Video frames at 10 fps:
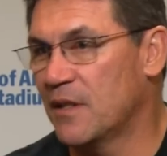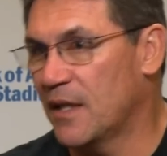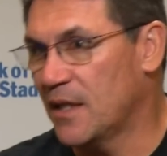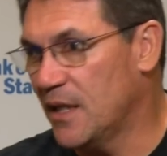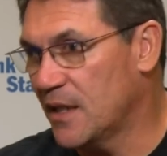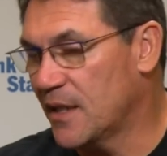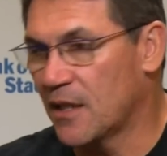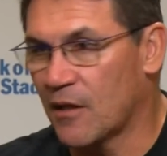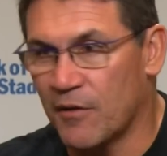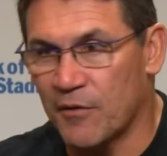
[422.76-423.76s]
they need,
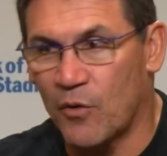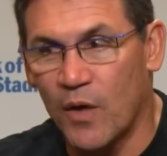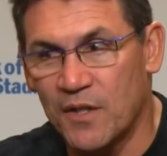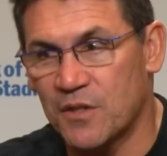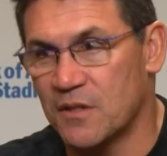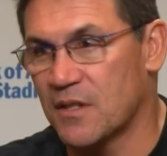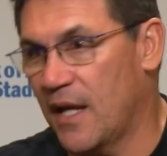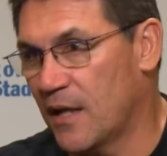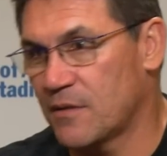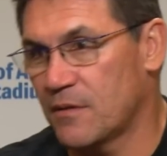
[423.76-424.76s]
getting all their questions
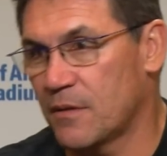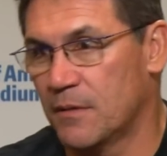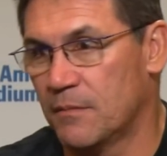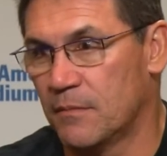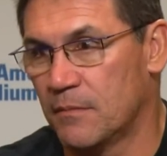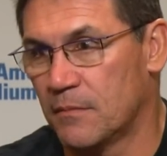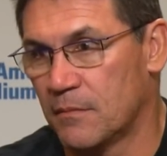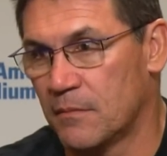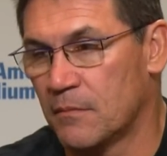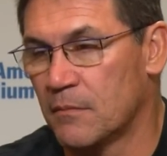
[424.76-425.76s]
answered. Because
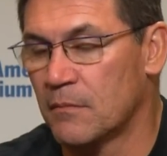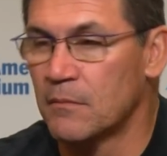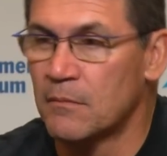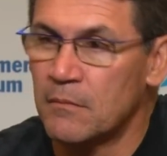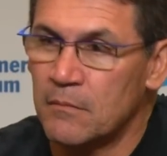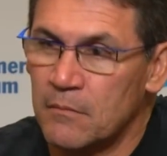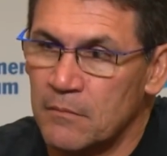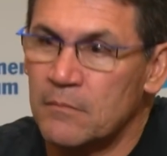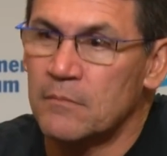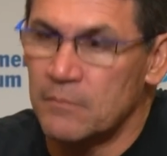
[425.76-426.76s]
so many of these young guys, they
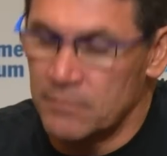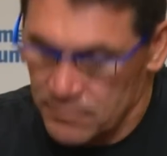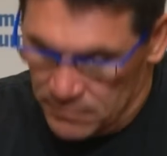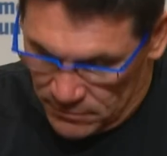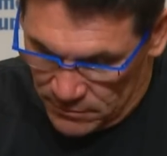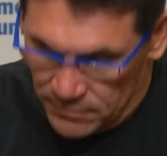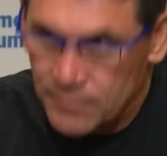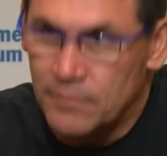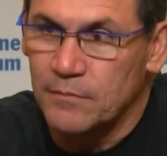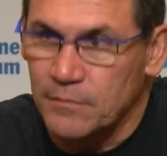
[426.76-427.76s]
know how to play
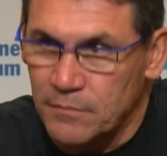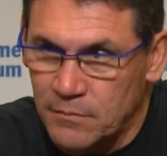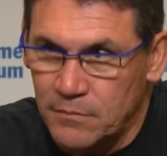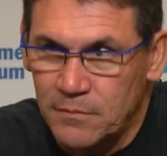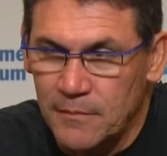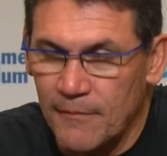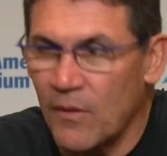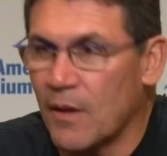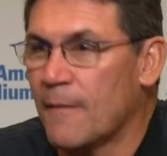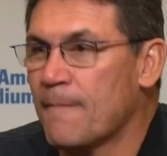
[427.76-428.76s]
football, but how to
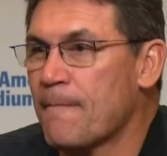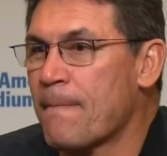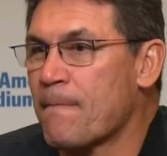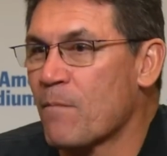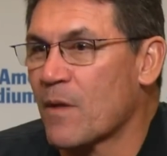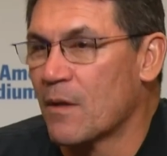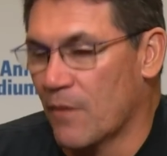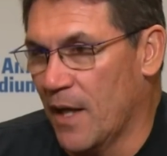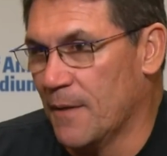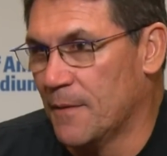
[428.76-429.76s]
be like a professional
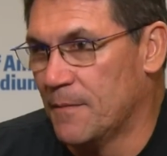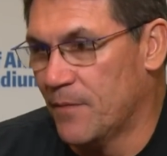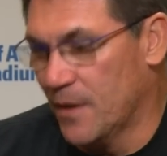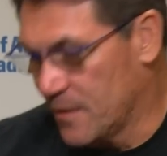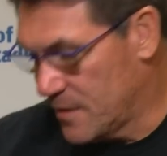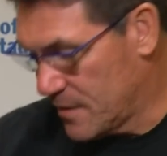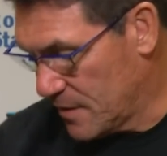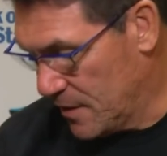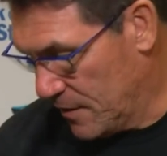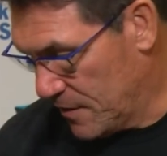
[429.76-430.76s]
football right. player. There's,
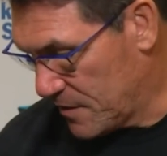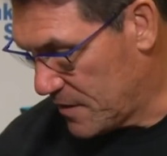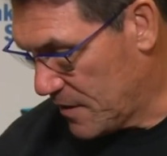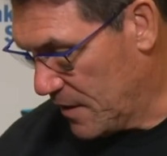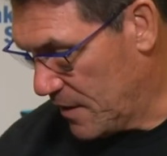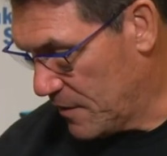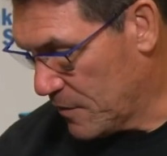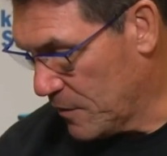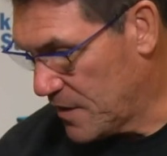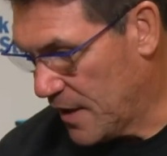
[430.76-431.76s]
you know, there's, a, uh, there's
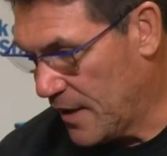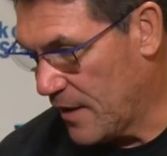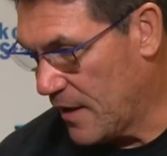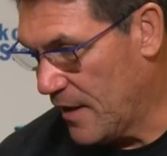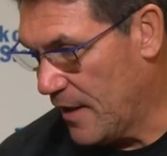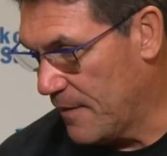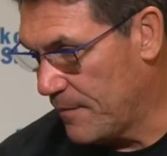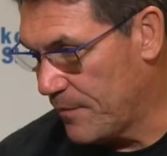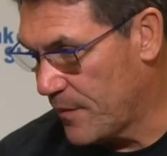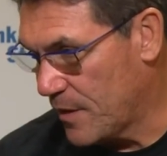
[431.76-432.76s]
an old saying that,
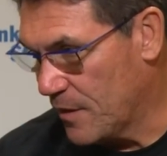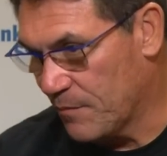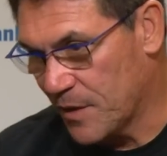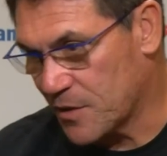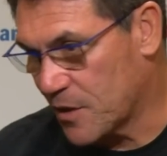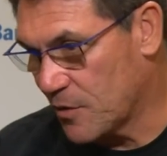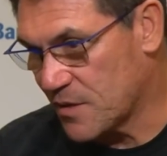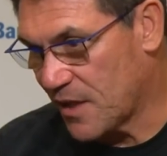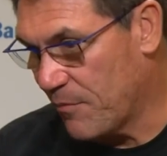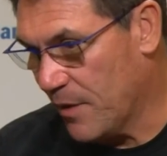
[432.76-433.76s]
um, you know, a bunch of
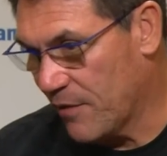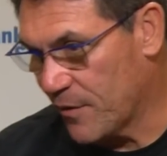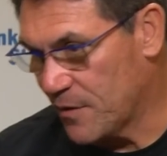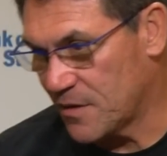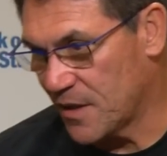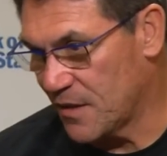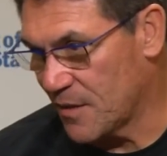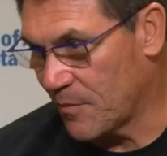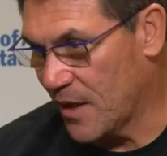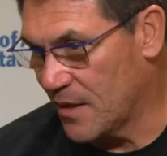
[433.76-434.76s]
coaches I play for, you say,
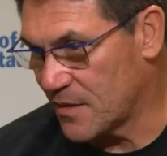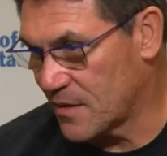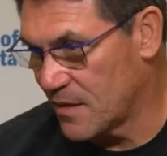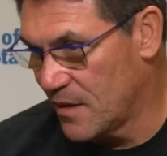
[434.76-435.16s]
some guys